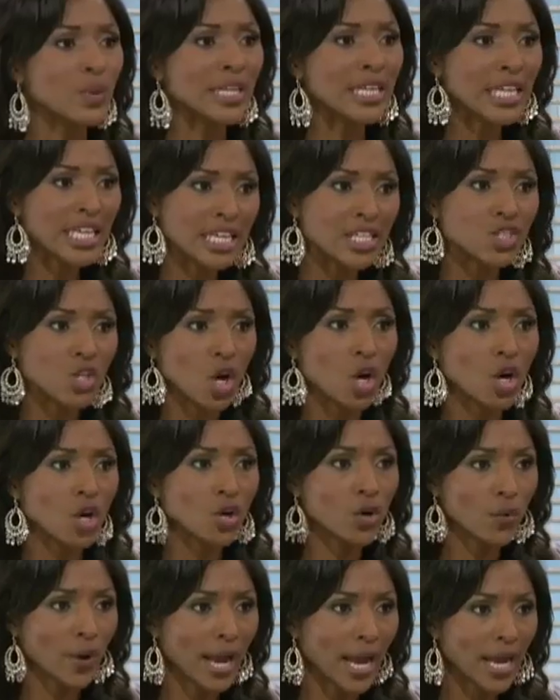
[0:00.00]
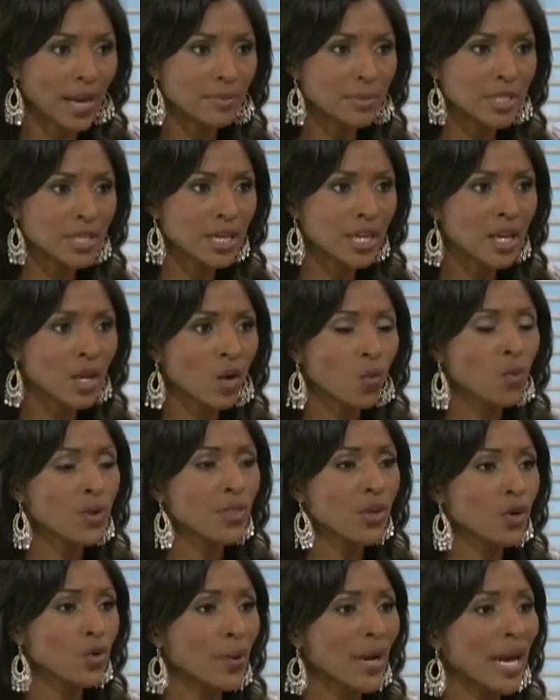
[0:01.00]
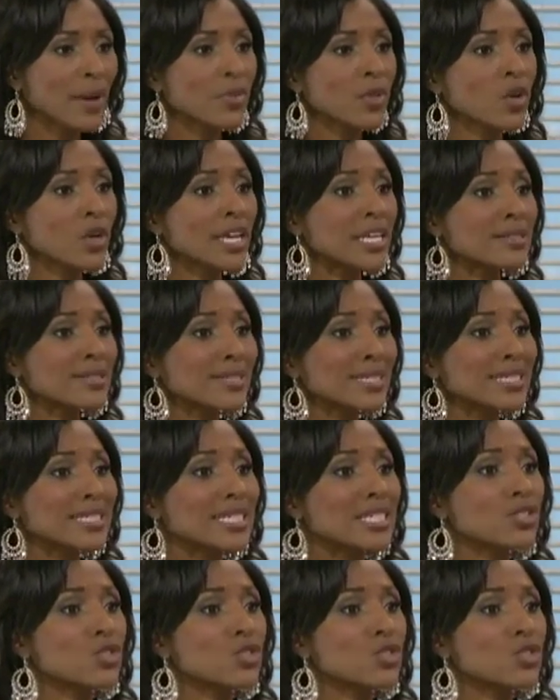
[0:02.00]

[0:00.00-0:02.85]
When kids are grabbed, when they're grabbed, their instinct